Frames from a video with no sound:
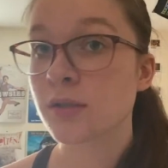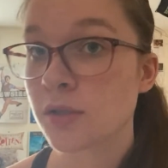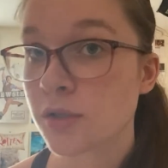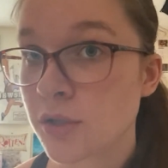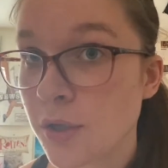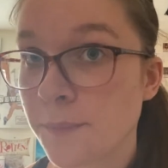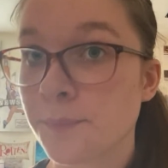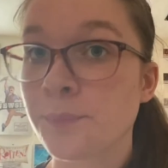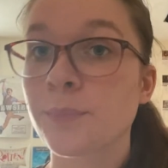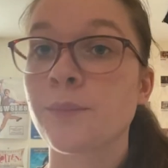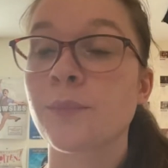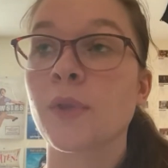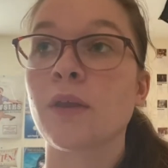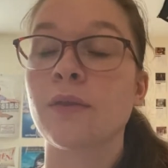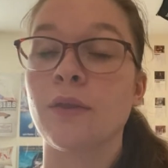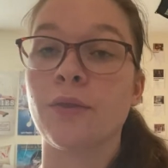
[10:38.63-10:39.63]
So,
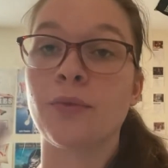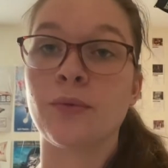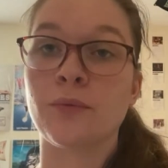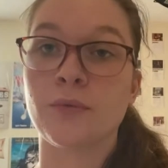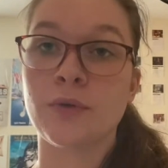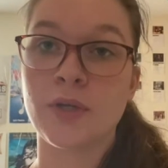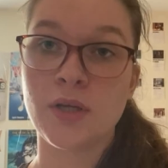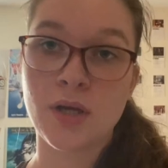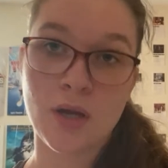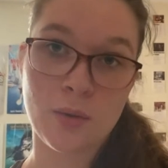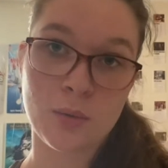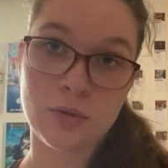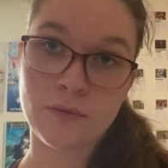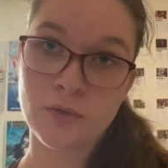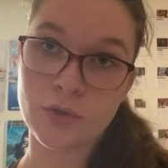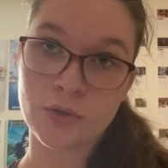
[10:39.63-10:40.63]
the
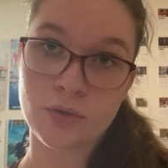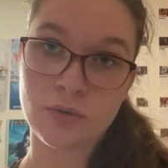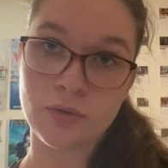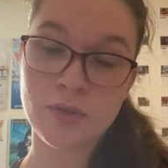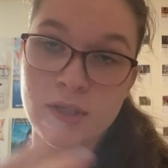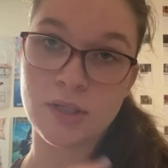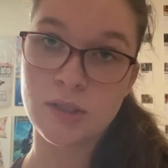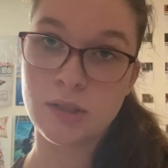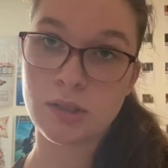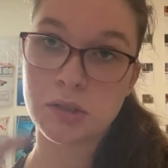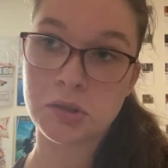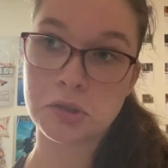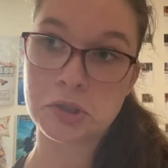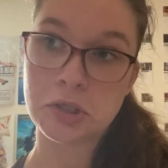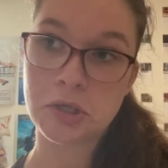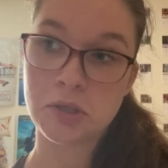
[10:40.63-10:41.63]
3-hour rehearsal is
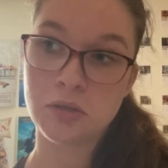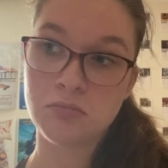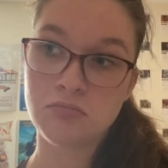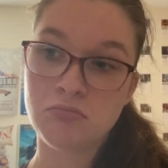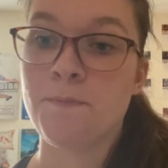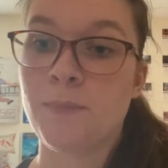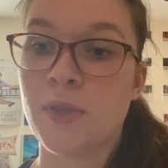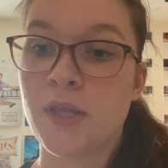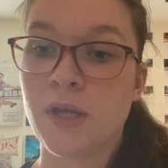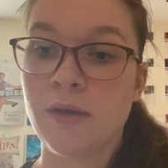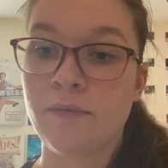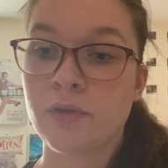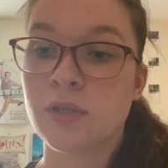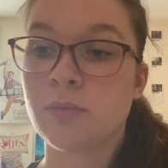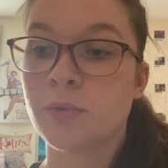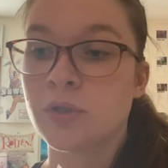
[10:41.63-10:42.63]
done. They give
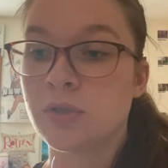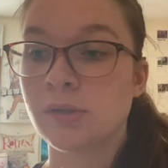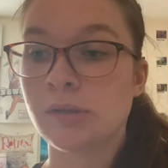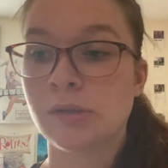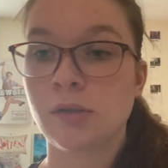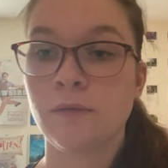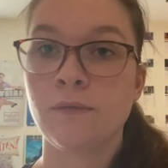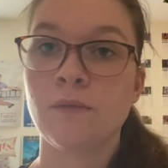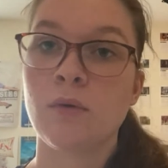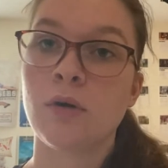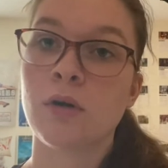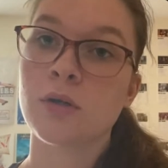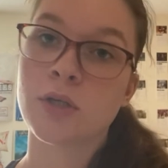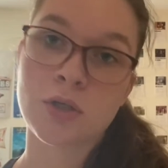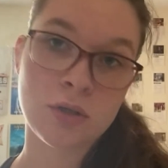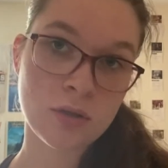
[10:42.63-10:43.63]
us a bunch of stuff for
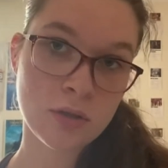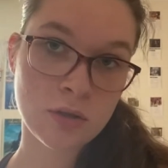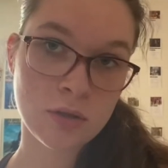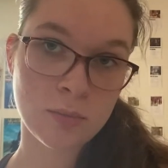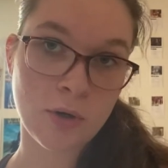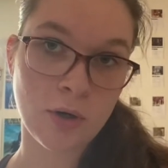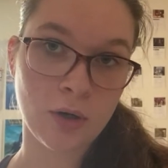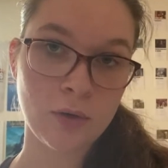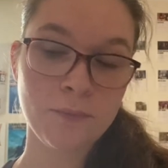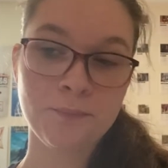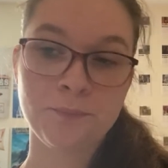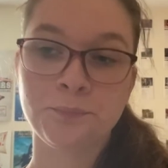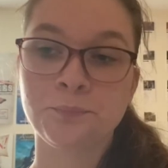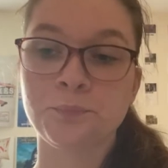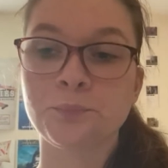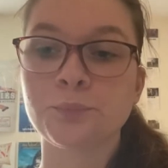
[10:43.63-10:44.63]
auditions tomorrow.
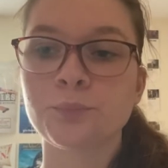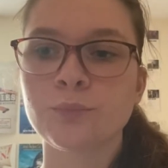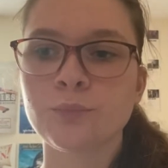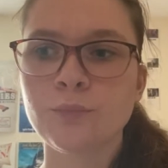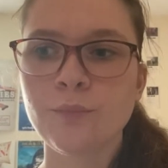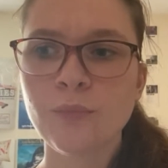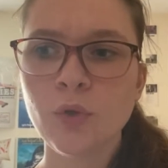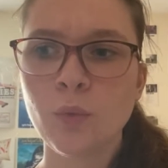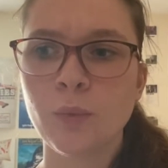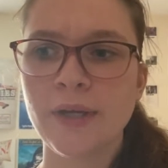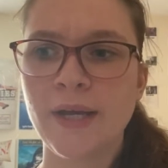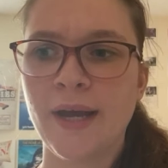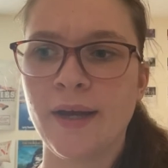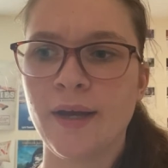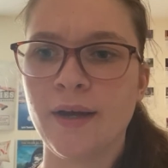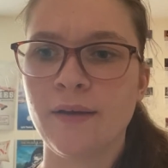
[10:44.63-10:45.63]
We
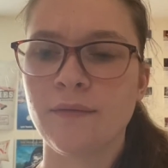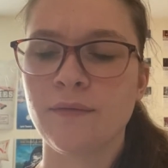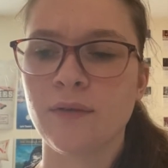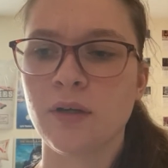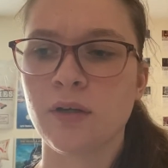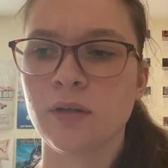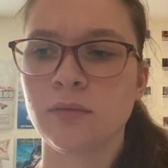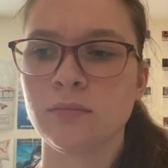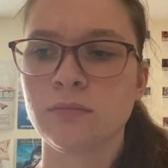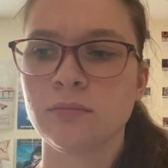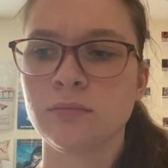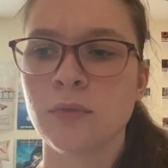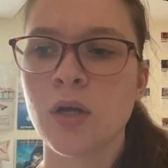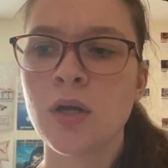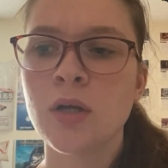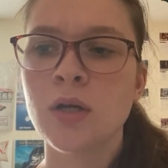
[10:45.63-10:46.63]
have
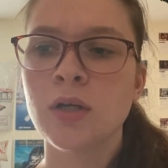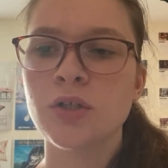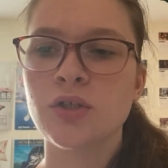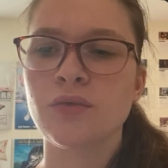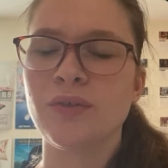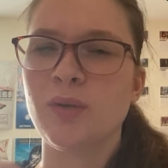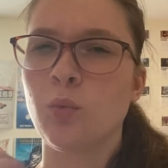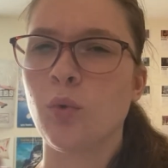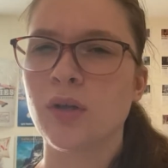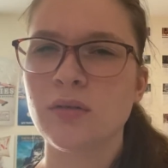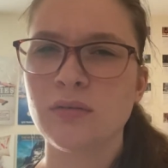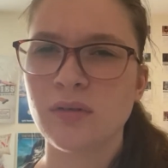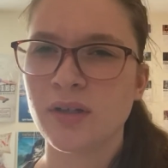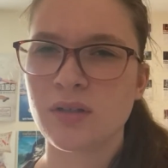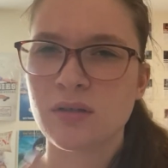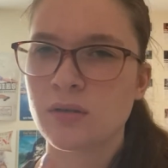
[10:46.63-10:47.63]
to read one
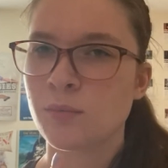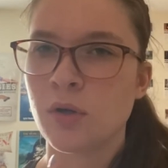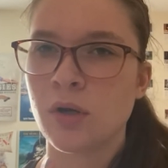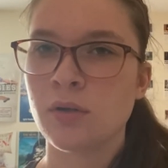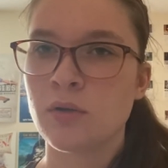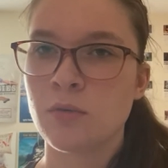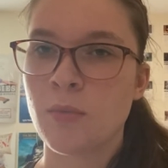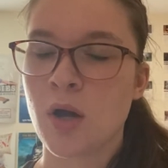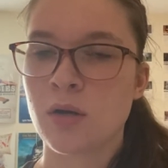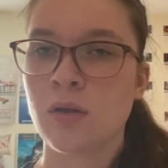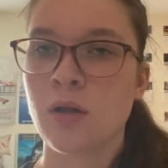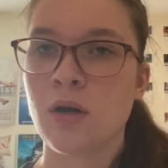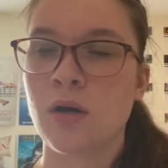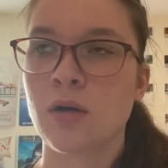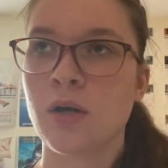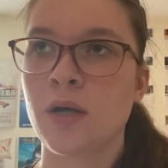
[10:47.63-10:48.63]
like small little
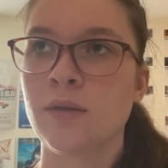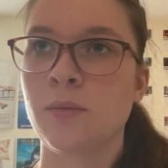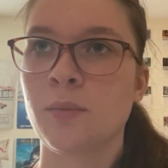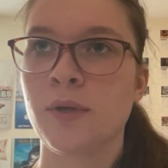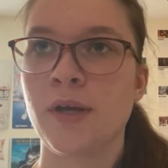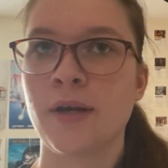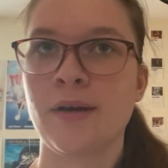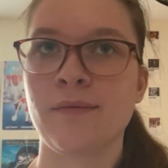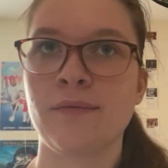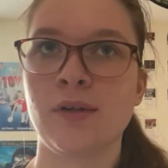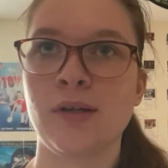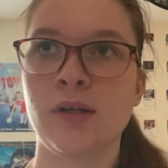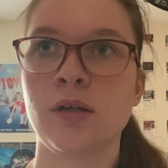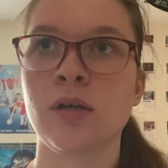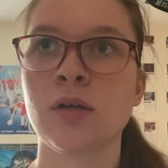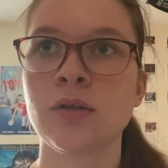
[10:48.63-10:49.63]
monologue, and then we have
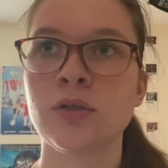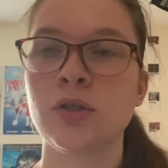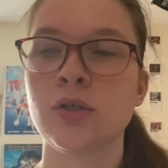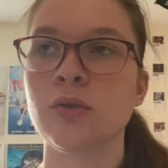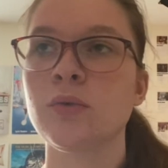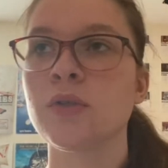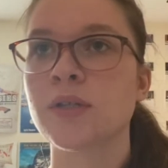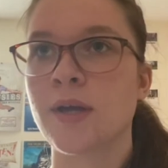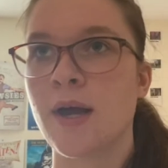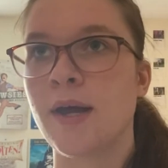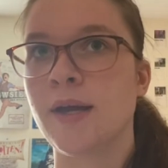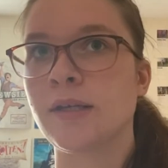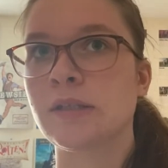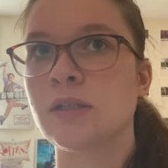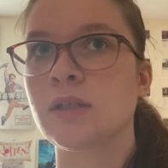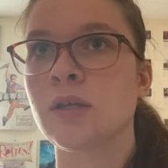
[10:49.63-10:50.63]
like two
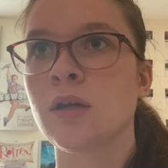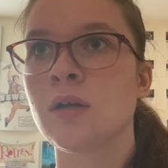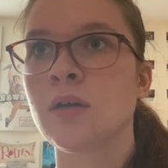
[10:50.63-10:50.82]
sides